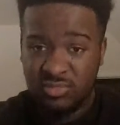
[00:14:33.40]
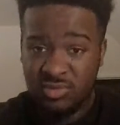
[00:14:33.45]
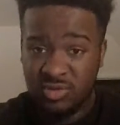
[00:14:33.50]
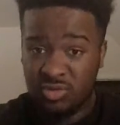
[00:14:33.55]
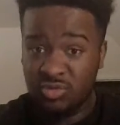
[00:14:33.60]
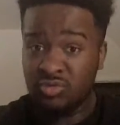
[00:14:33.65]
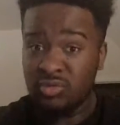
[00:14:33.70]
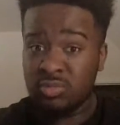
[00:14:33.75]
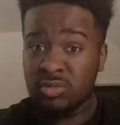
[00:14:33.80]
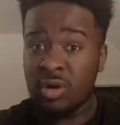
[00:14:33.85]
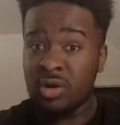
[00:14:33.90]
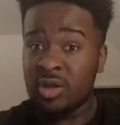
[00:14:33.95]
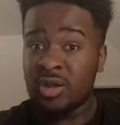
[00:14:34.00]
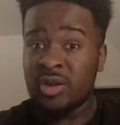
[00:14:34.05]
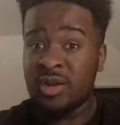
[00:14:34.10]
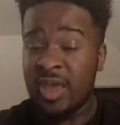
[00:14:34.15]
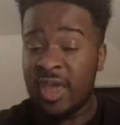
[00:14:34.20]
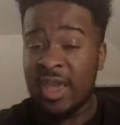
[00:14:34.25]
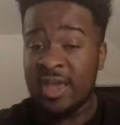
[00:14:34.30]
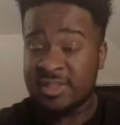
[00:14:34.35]
You were brought
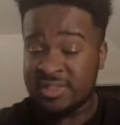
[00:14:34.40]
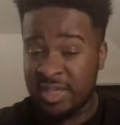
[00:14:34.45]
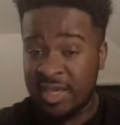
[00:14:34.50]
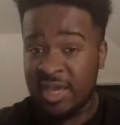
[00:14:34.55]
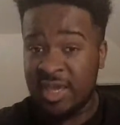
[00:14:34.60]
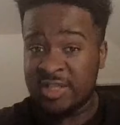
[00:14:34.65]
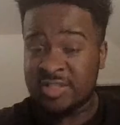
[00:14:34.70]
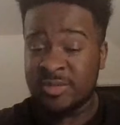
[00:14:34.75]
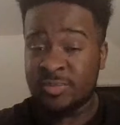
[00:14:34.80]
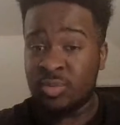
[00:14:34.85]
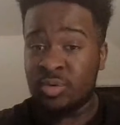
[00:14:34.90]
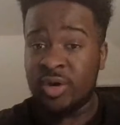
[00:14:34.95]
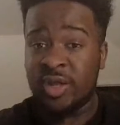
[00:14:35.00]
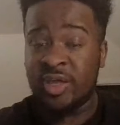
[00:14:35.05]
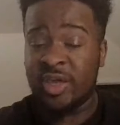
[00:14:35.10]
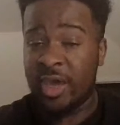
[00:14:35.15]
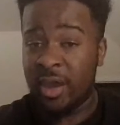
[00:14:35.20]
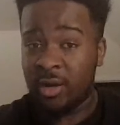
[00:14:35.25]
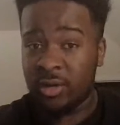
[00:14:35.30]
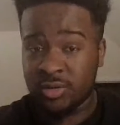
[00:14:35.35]
in as a
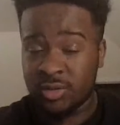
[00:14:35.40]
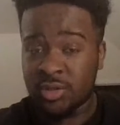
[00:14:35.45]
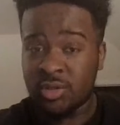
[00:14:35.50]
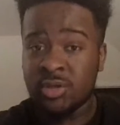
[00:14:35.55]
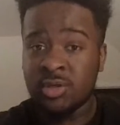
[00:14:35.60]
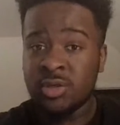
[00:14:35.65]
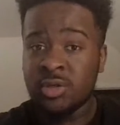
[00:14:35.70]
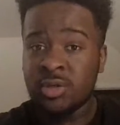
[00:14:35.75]
supporting character.